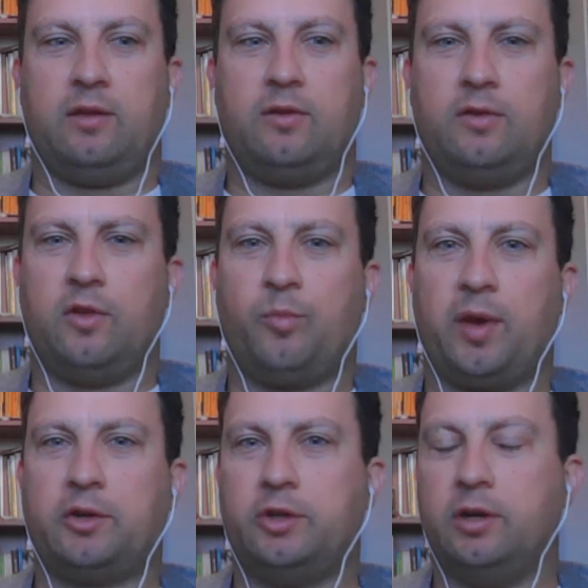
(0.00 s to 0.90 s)
into this
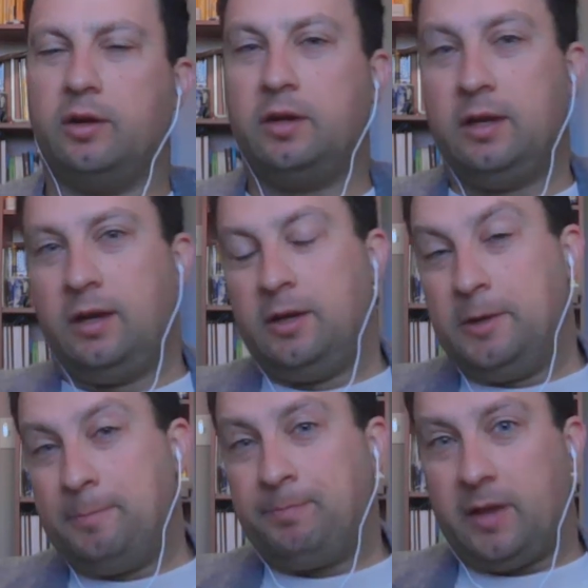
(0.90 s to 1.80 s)
picture.
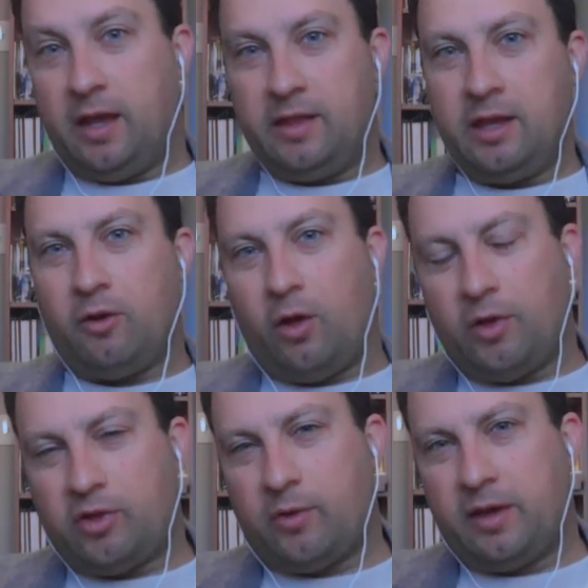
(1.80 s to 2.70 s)
And then
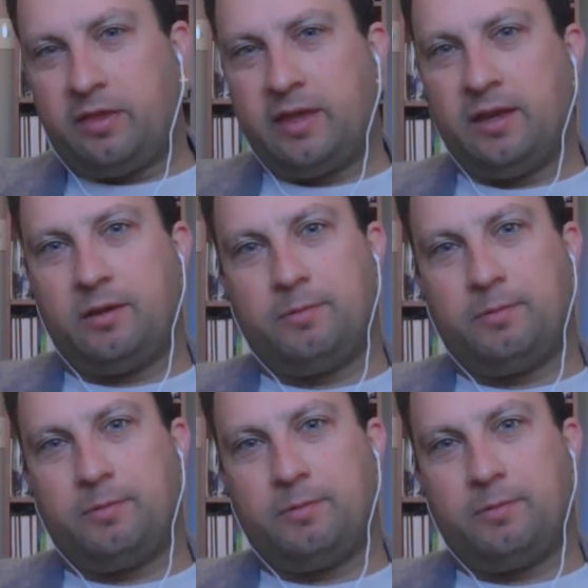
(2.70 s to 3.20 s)
also, I think